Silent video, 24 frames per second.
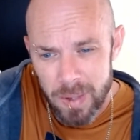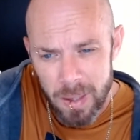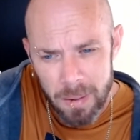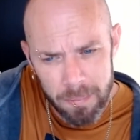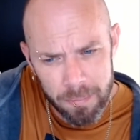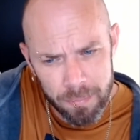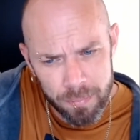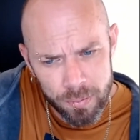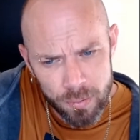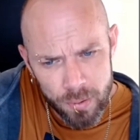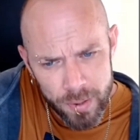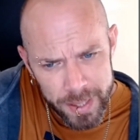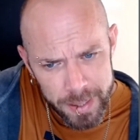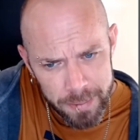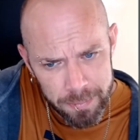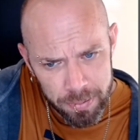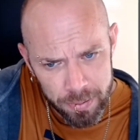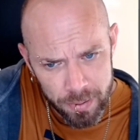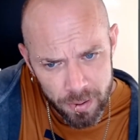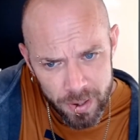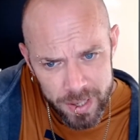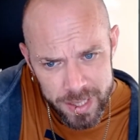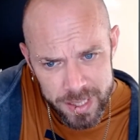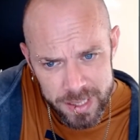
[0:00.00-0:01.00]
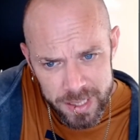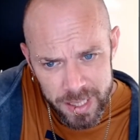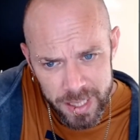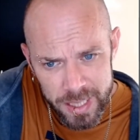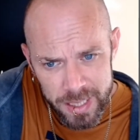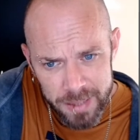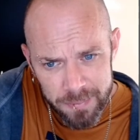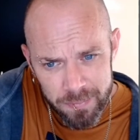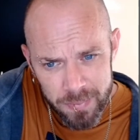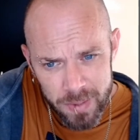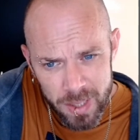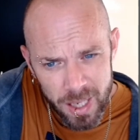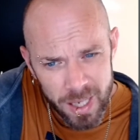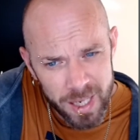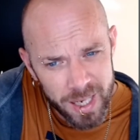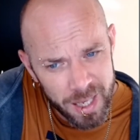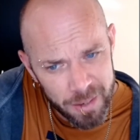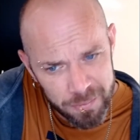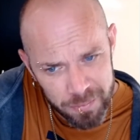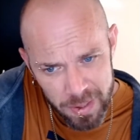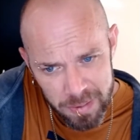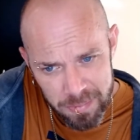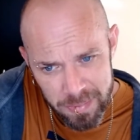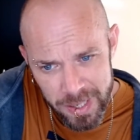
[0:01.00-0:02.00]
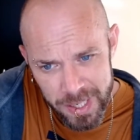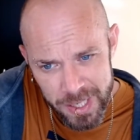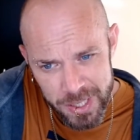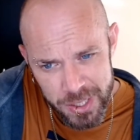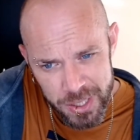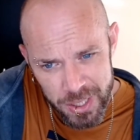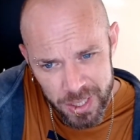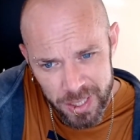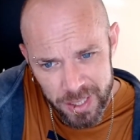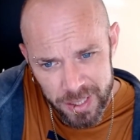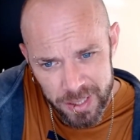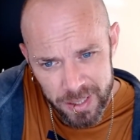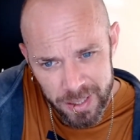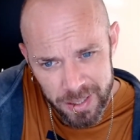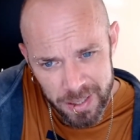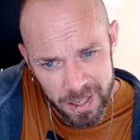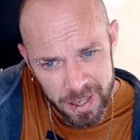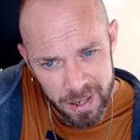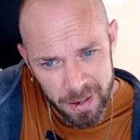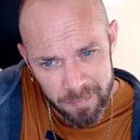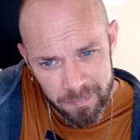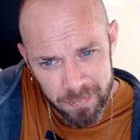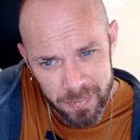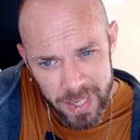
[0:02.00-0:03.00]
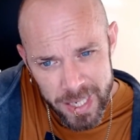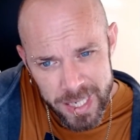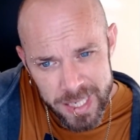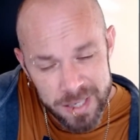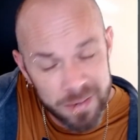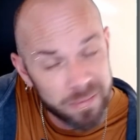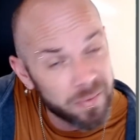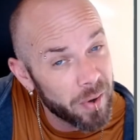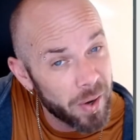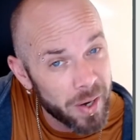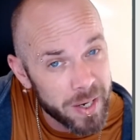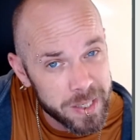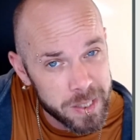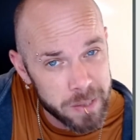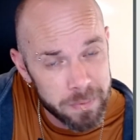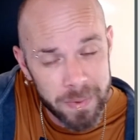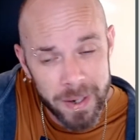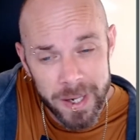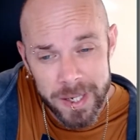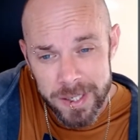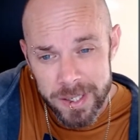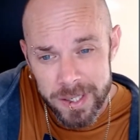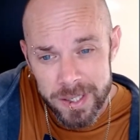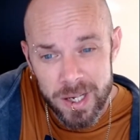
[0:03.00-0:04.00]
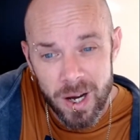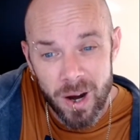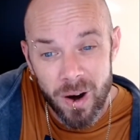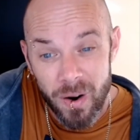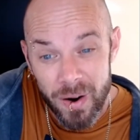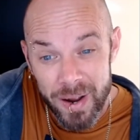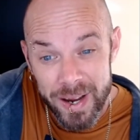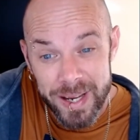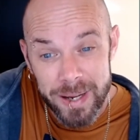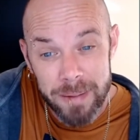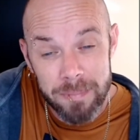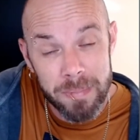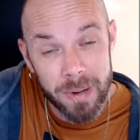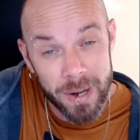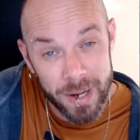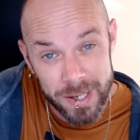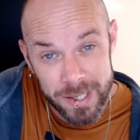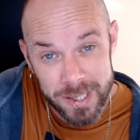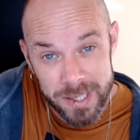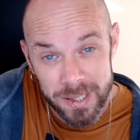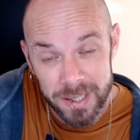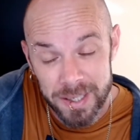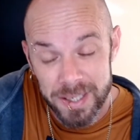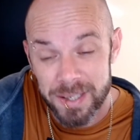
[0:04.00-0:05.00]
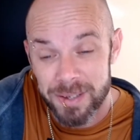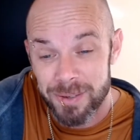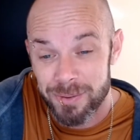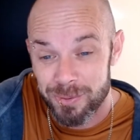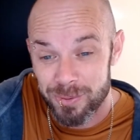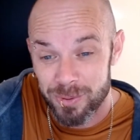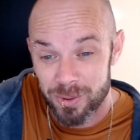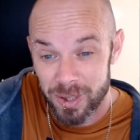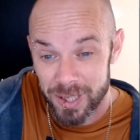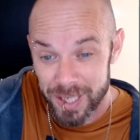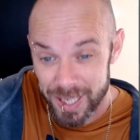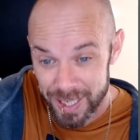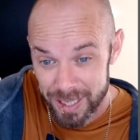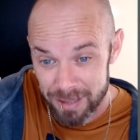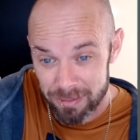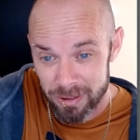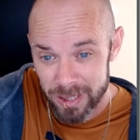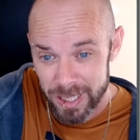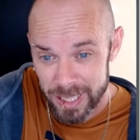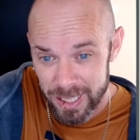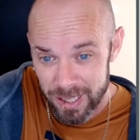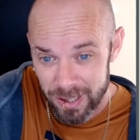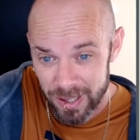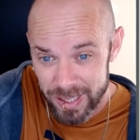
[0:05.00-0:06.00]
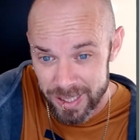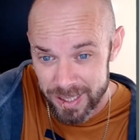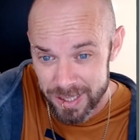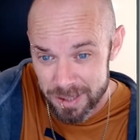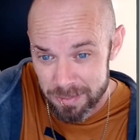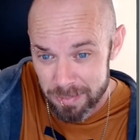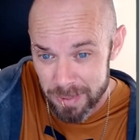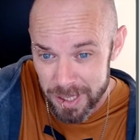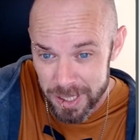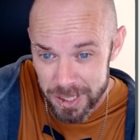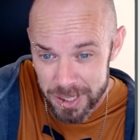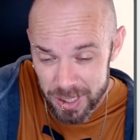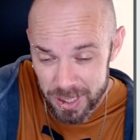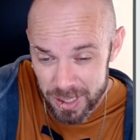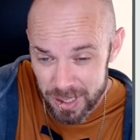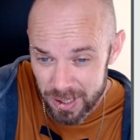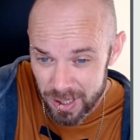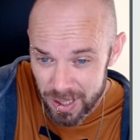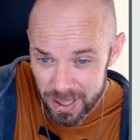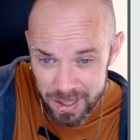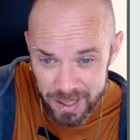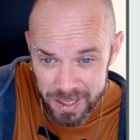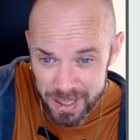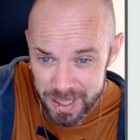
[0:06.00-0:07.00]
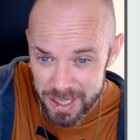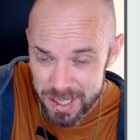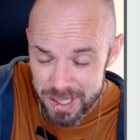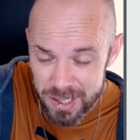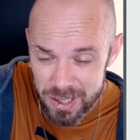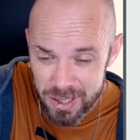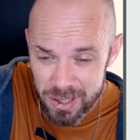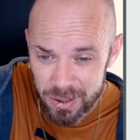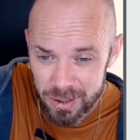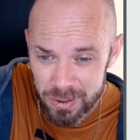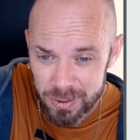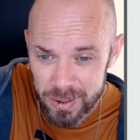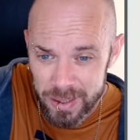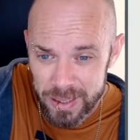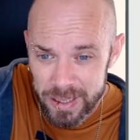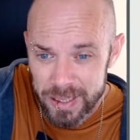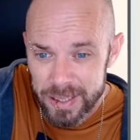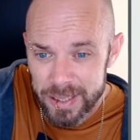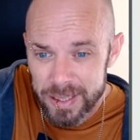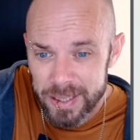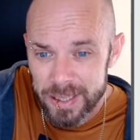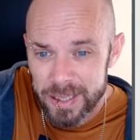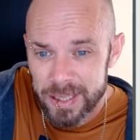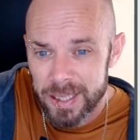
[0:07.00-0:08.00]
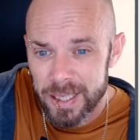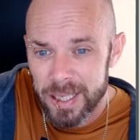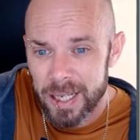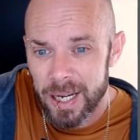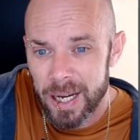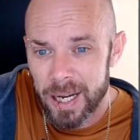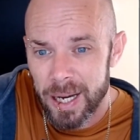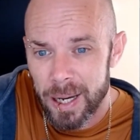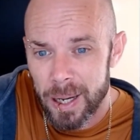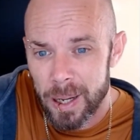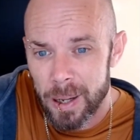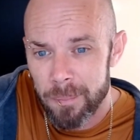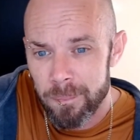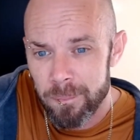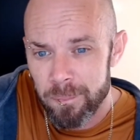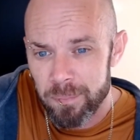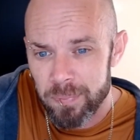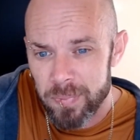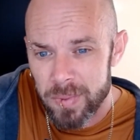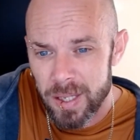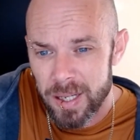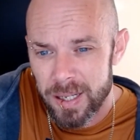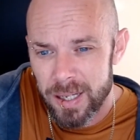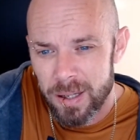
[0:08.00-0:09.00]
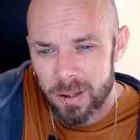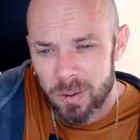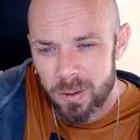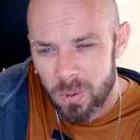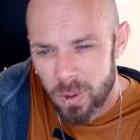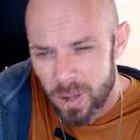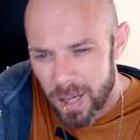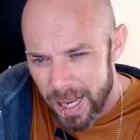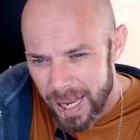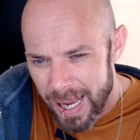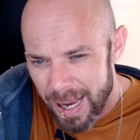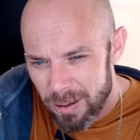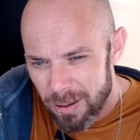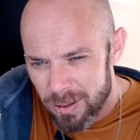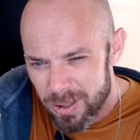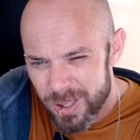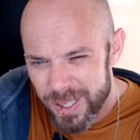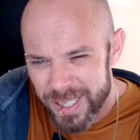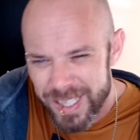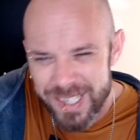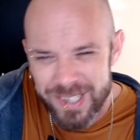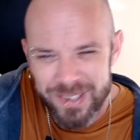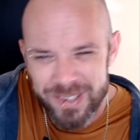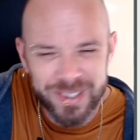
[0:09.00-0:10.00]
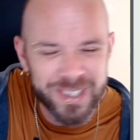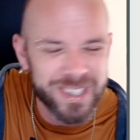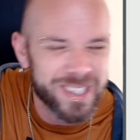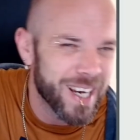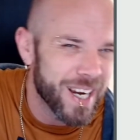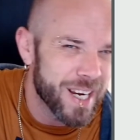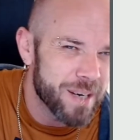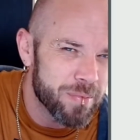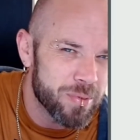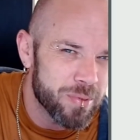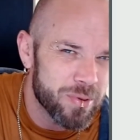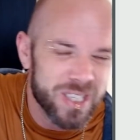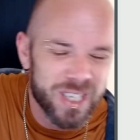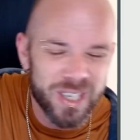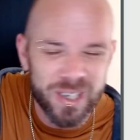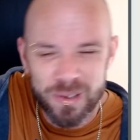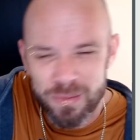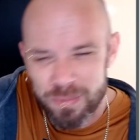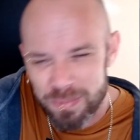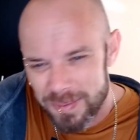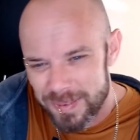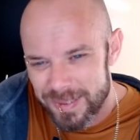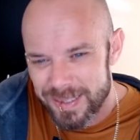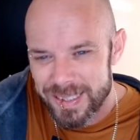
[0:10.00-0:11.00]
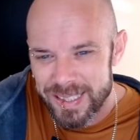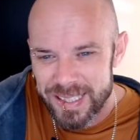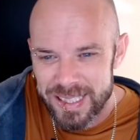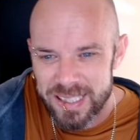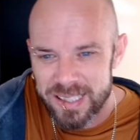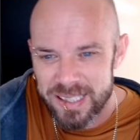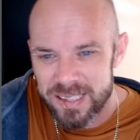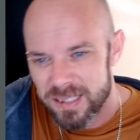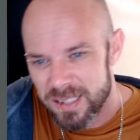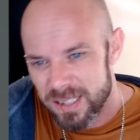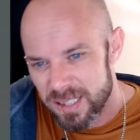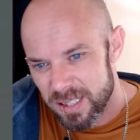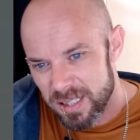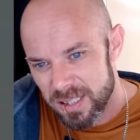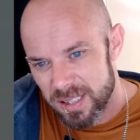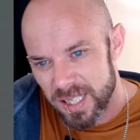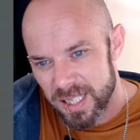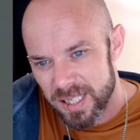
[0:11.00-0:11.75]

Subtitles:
Pretty pricey, a lovely miniature. He divides opinion. I personally really like this miniature. I think he's cool. How good he is on the tabletop is